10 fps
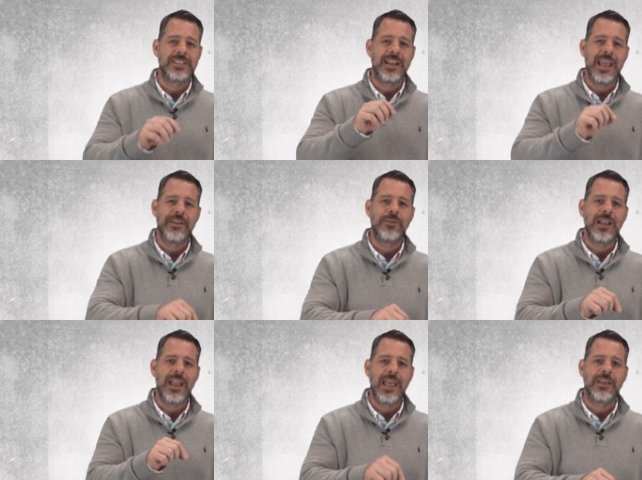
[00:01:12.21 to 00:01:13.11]
that every
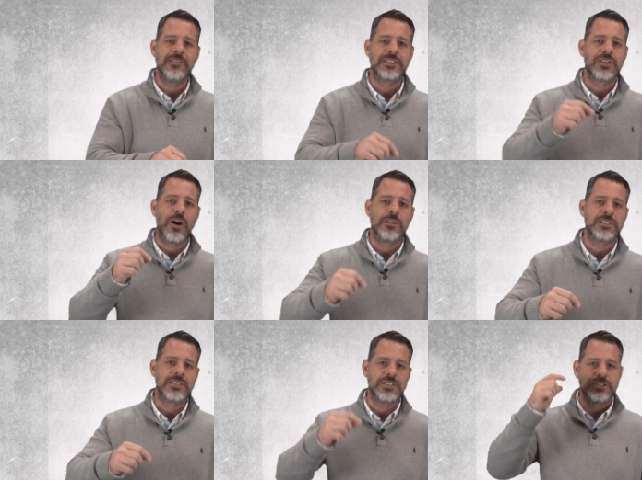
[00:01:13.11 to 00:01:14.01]
leg of this
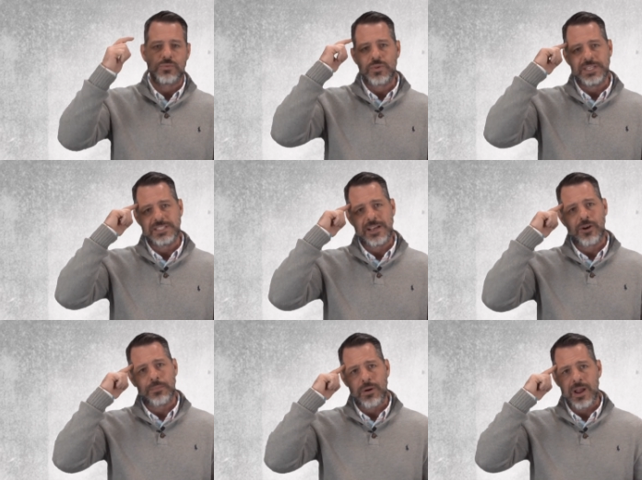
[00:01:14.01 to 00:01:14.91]
causes us to reset
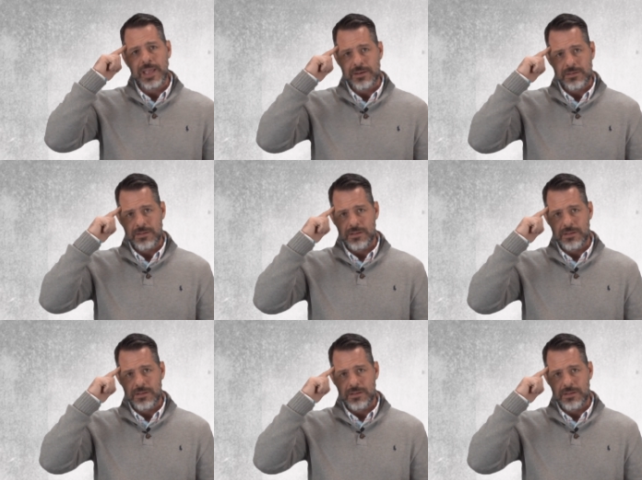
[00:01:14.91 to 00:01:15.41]
our brain.